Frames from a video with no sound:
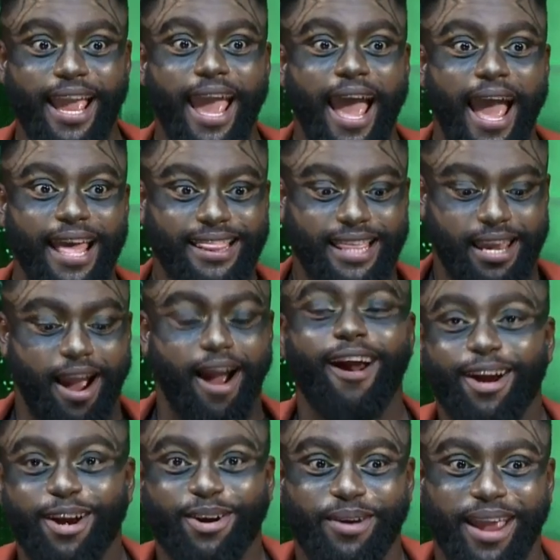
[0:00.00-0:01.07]
The
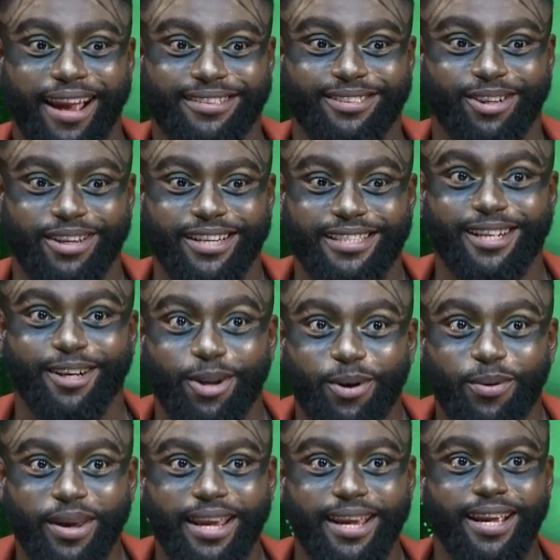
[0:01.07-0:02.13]
arc reactor the is
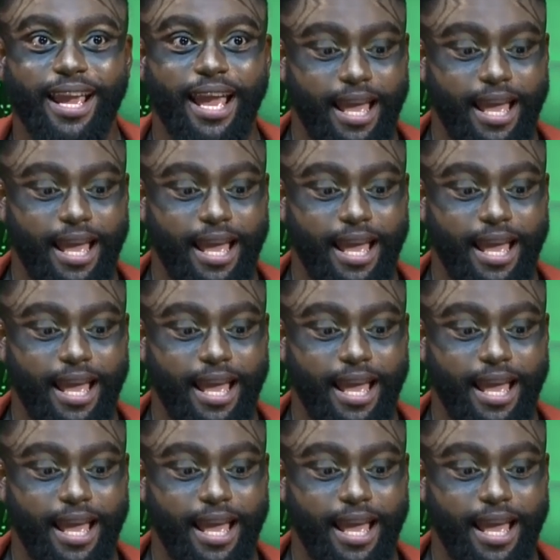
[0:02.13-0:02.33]
glowing. Right?